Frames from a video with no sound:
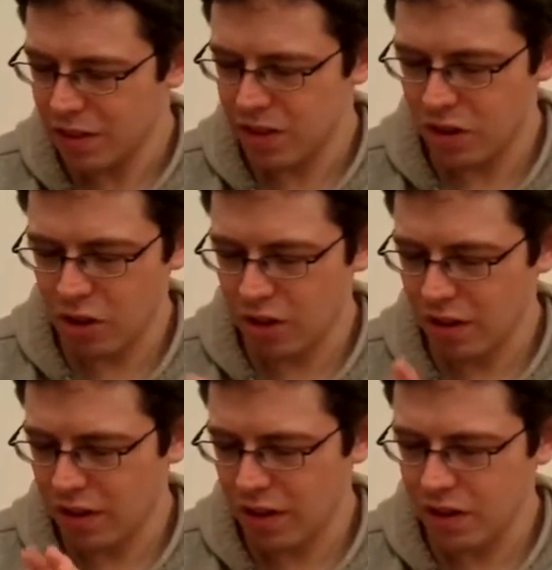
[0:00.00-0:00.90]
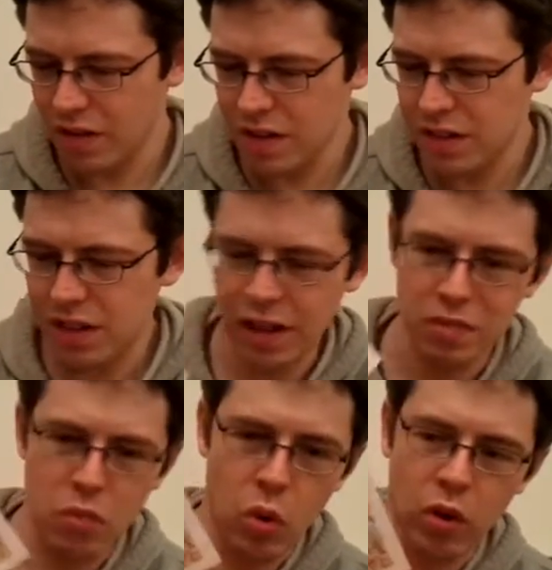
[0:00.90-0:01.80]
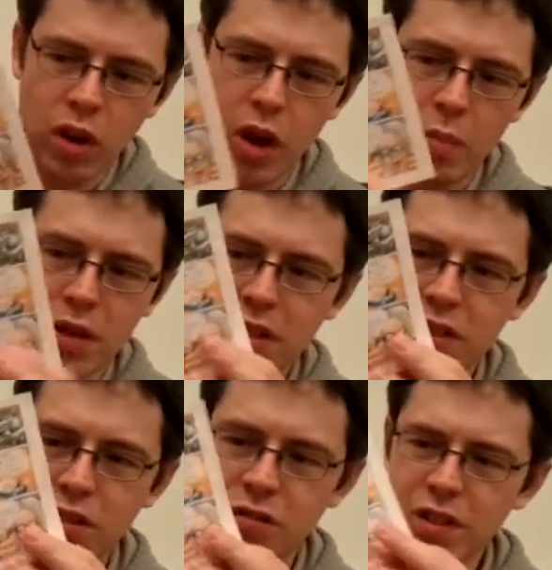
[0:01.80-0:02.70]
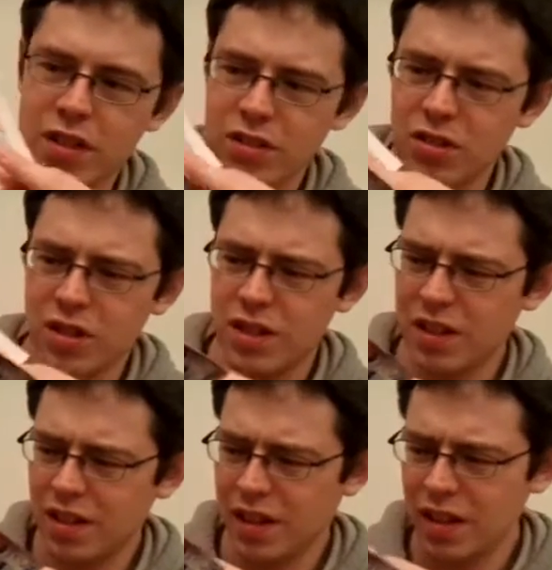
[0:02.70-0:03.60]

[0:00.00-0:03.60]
So, and the rest is again more comic stuff. It's just,